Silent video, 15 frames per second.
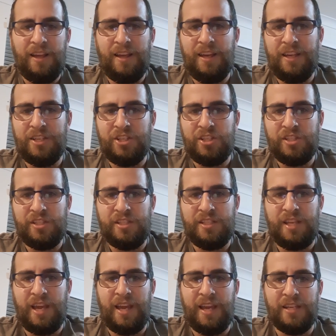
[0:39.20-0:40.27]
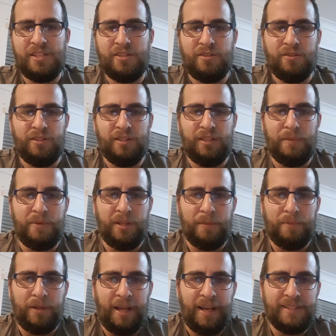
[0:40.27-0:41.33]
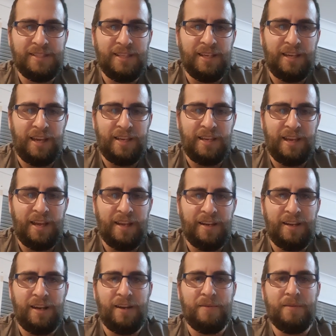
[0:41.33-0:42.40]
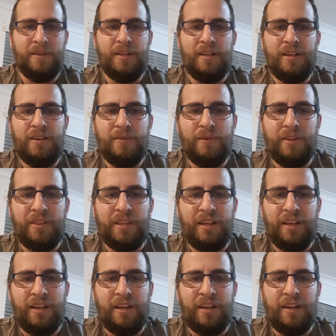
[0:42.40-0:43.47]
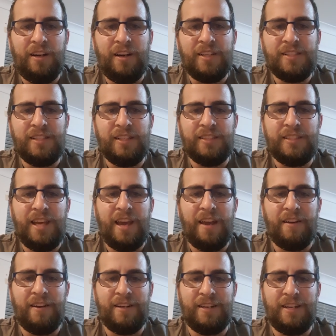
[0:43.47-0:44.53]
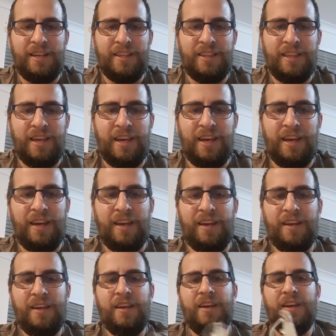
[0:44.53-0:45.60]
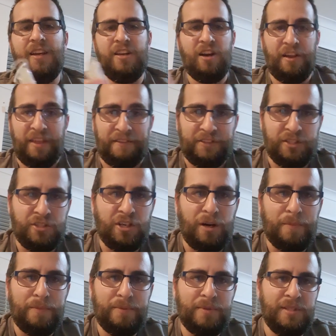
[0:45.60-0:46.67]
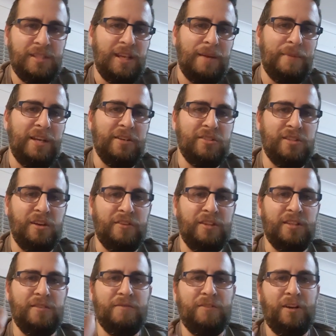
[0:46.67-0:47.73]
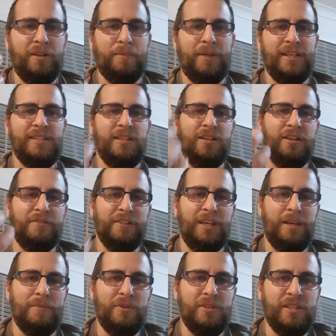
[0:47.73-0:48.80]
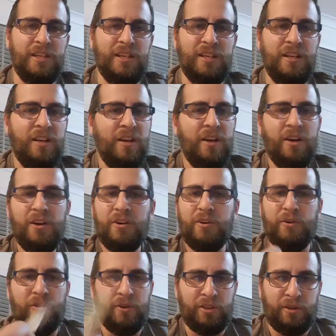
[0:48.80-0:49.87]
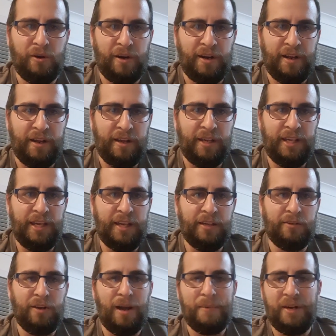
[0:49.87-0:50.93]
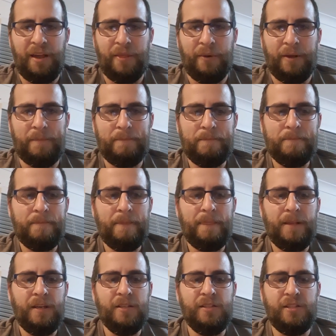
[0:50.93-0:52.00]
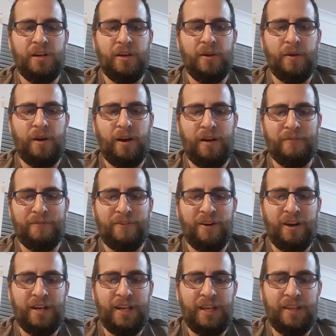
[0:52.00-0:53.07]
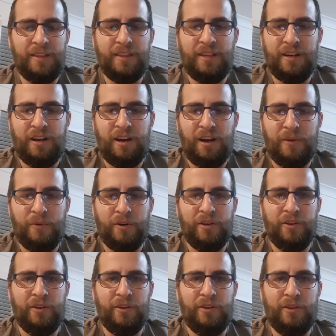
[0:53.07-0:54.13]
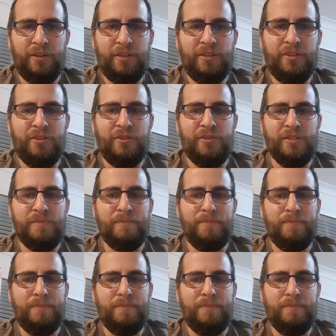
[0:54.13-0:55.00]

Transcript: it just tears through the lip of the plastic, and you end up with a nice little tear underneath there. You either have to chop a centimetre or so of the front of the plastic off and keep using it, or throw it in and grab another one. So I'm finding that I want to use